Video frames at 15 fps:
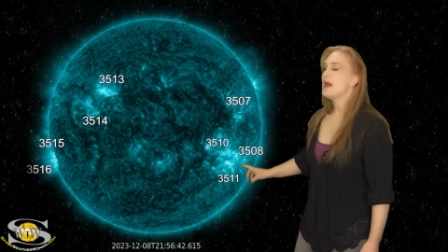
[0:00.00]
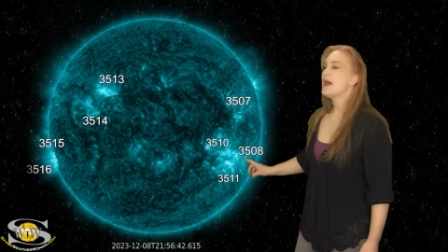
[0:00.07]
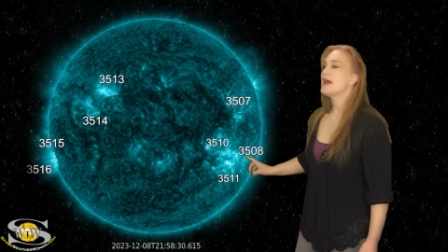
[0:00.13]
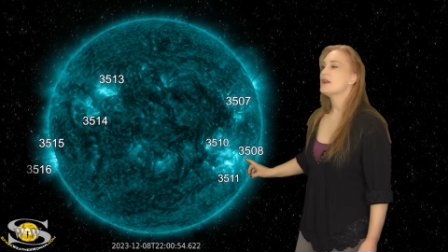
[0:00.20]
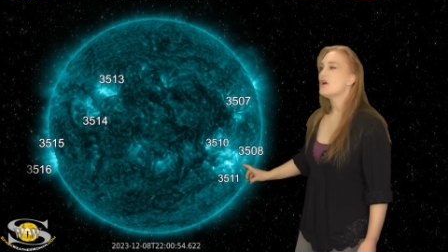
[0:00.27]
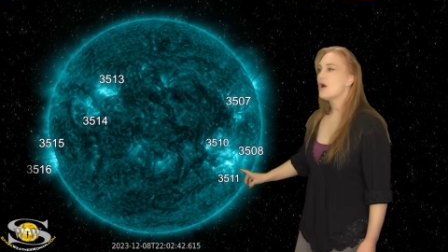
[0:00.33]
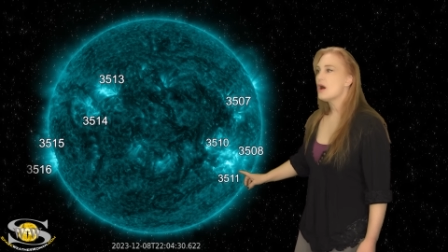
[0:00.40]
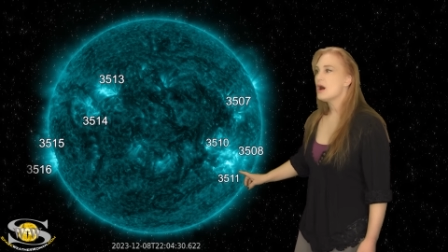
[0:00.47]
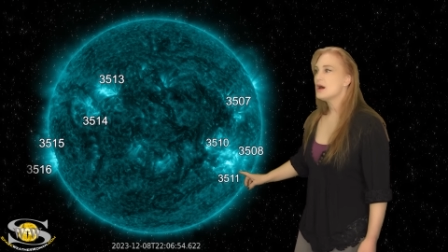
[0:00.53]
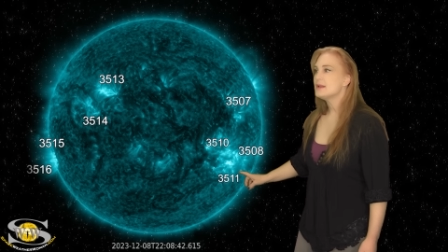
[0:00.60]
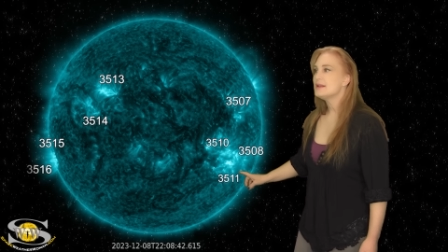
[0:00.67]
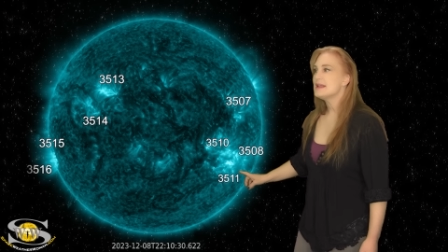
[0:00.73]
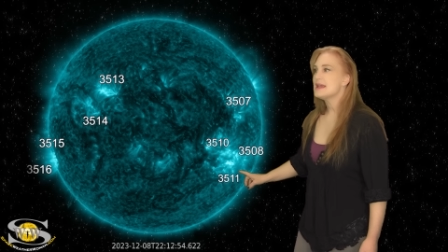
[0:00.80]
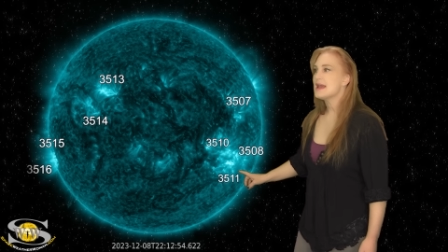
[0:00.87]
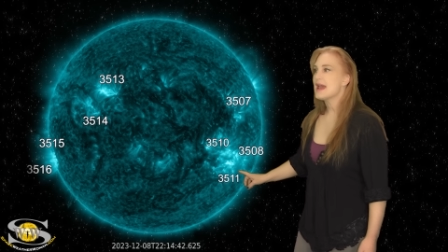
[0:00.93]
and
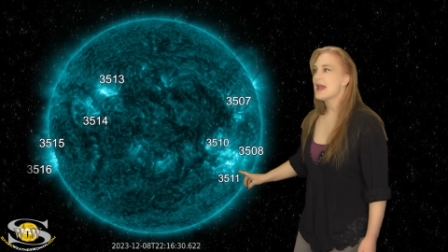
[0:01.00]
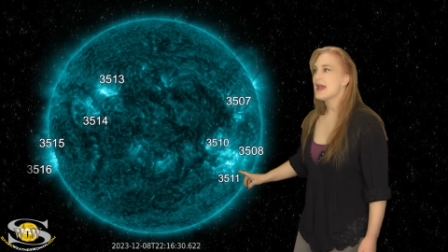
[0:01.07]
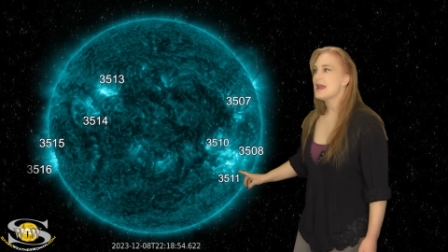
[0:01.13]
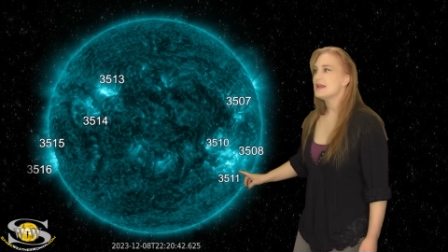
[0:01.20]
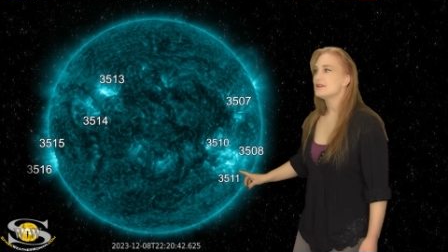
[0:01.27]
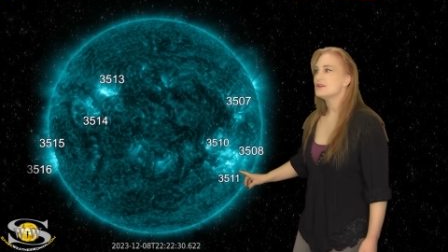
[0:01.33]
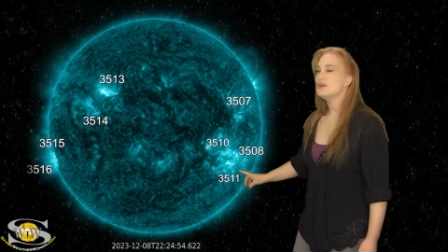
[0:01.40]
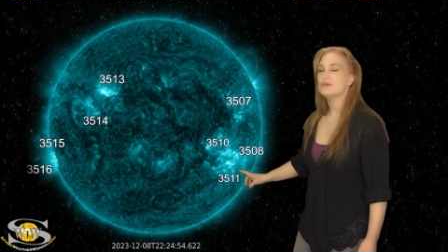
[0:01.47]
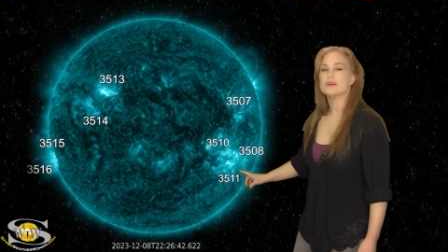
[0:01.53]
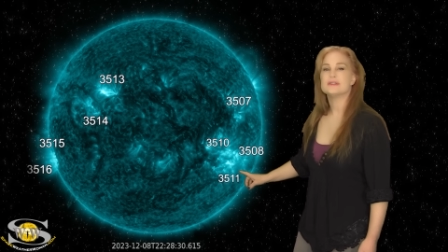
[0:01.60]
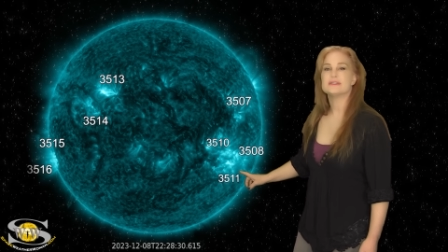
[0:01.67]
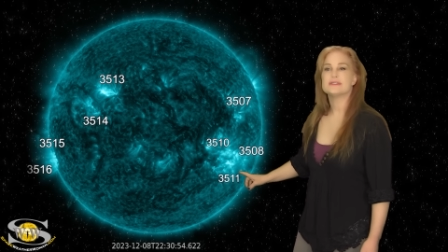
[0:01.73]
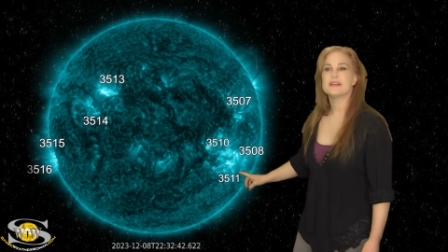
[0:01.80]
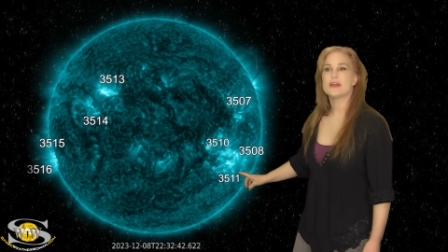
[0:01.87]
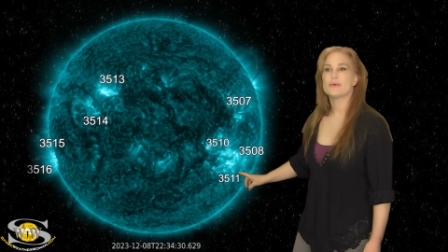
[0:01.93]
on the 8th, you
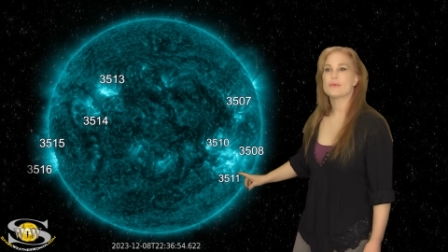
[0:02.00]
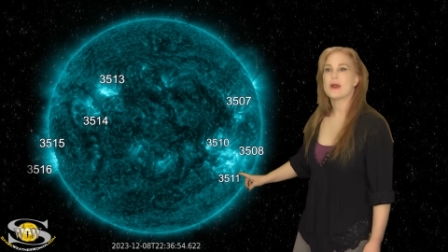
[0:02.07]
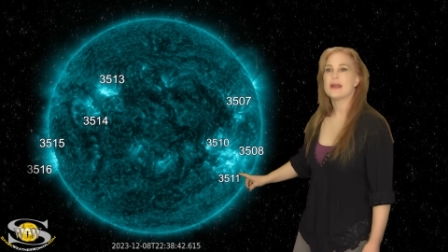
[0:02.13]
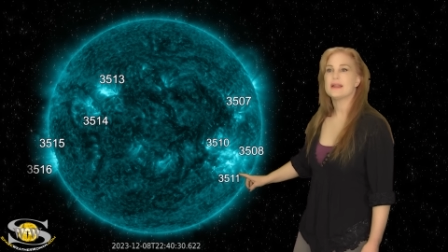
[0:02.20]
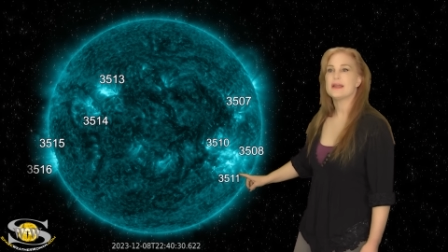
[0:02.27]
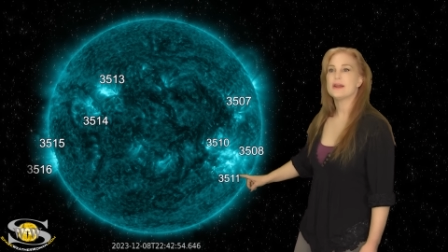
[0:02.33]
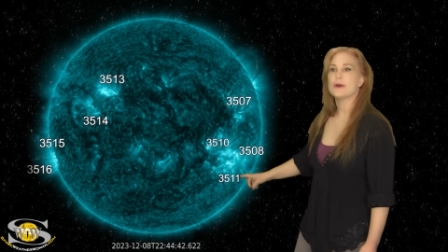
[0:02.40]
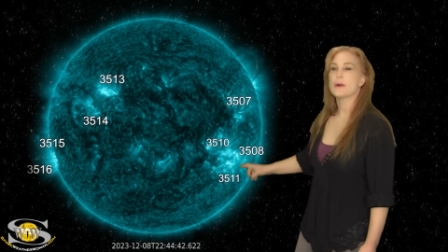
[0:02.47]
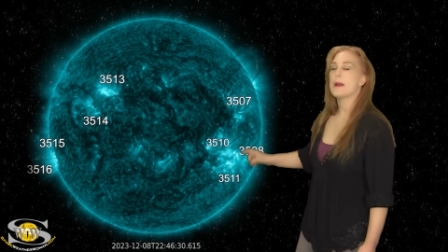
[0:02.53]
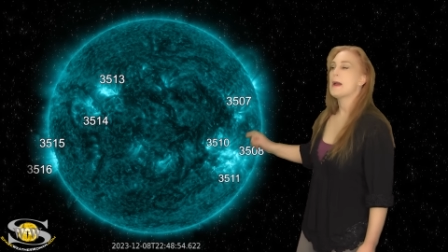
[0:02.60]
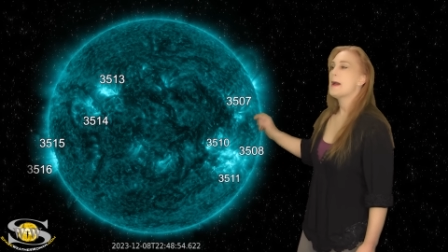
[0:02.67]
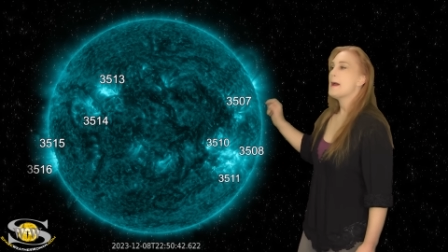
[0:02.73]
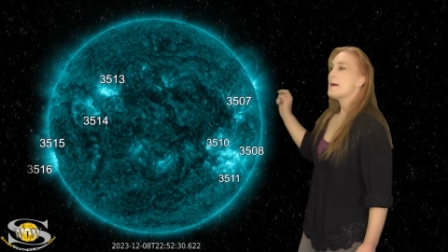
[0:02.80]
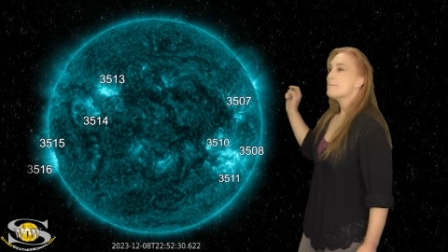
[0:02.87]
can see it right here.